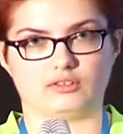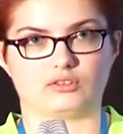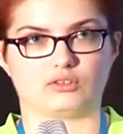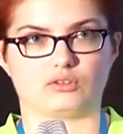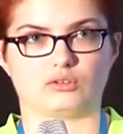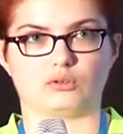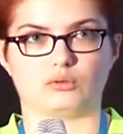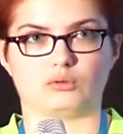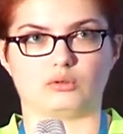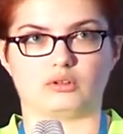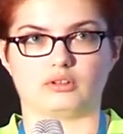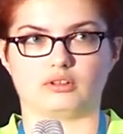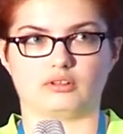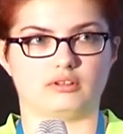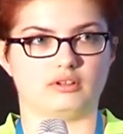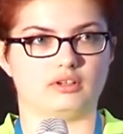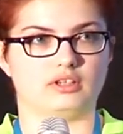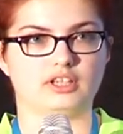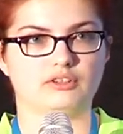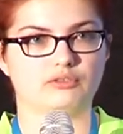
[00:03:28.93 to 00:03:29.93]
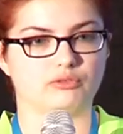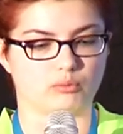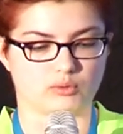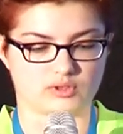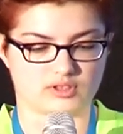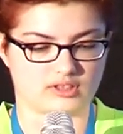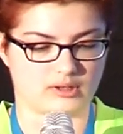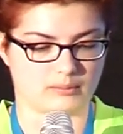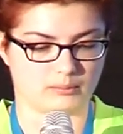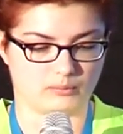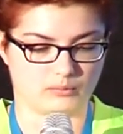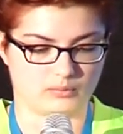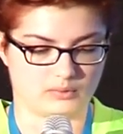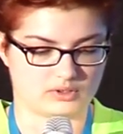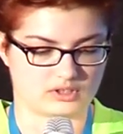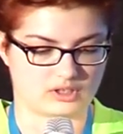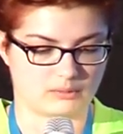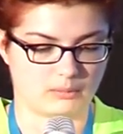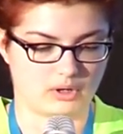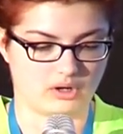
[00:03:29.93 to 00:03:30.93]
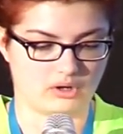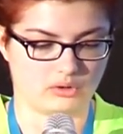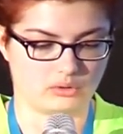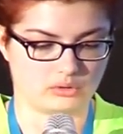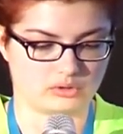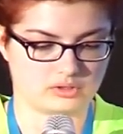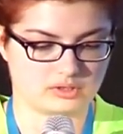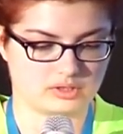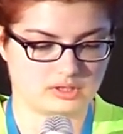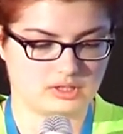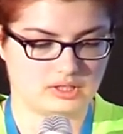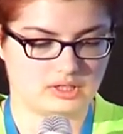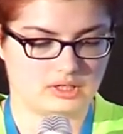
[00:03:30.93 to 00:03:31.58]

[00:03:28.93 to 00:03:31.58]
So leave some out.